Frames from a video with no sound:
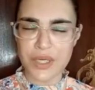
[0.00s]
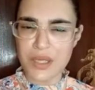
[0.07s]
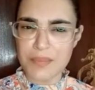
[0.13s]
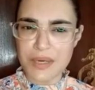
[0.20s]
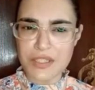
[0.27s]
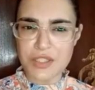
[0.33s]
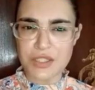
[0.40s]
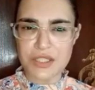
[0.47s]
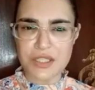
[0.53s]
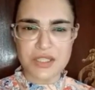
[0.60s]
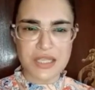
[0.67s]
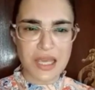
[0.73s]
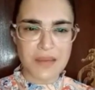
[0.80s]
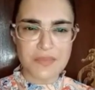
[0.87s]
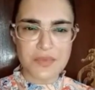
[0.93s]
pretty much the
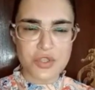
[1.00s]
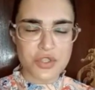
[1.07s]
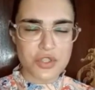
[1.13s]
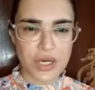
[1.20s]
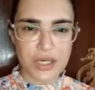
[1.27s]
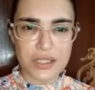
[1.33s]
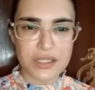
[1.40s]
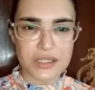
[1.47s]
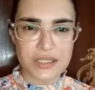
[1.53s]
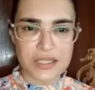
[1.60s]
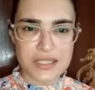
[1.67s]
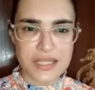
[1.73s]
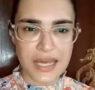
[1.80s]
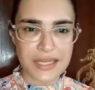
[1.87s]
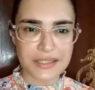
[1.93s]
same
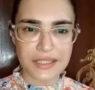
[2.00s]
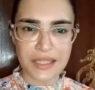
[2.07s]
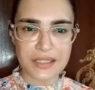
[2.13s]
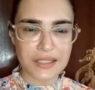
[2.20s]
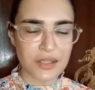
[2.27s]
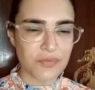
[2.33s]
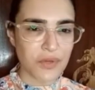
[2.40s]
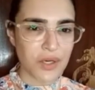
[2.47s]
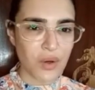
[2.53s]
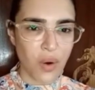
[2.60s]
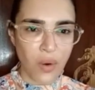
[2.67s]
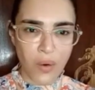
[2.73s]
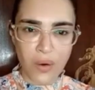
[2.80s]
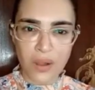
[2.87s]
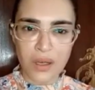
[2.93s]
struggles. I think that we're
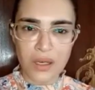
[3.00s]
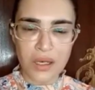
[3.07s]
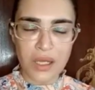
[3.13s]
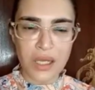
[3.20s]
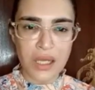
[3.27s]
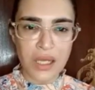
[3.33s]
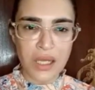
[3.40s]
all